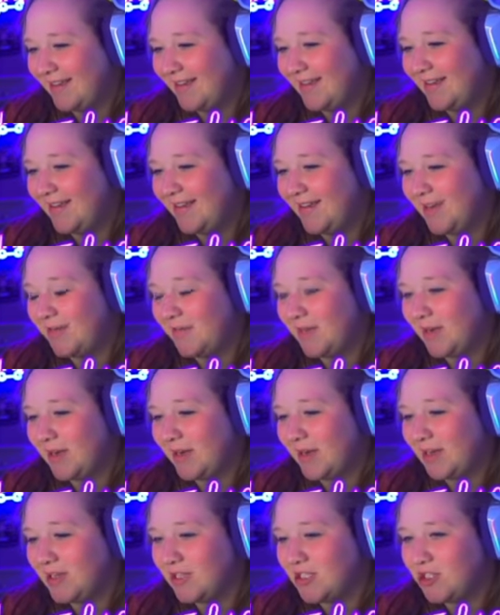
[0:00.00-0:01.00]
Oh my
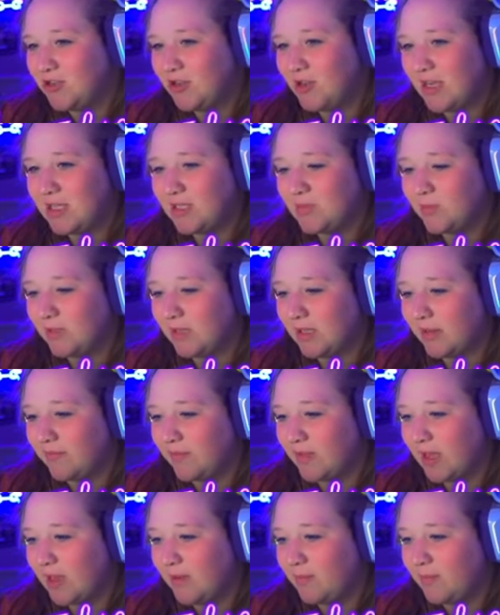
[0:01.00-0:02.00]
gosh, you guys would love
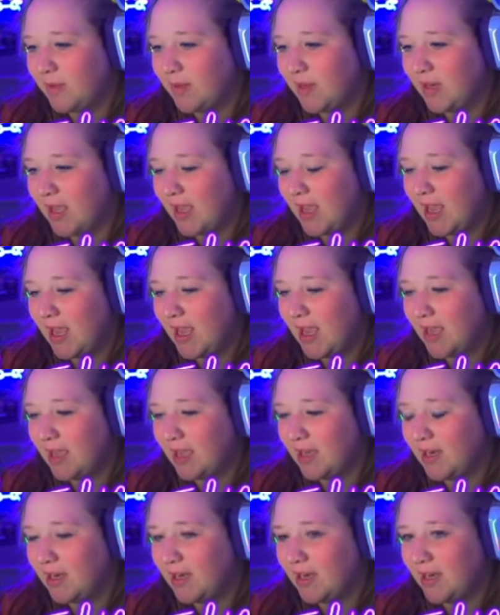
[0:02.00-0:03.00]
that, but heck
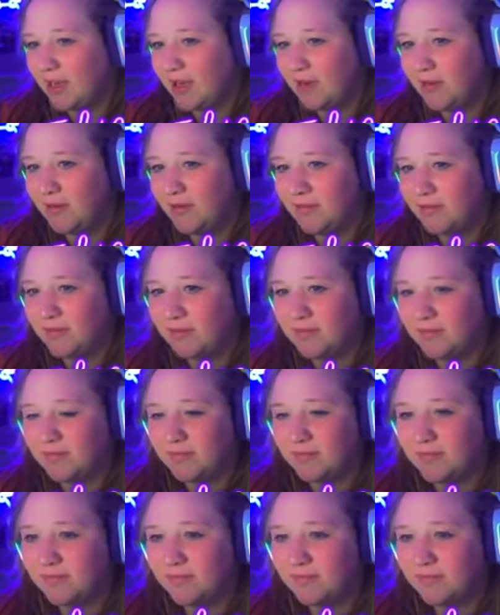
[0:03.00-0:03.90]
no.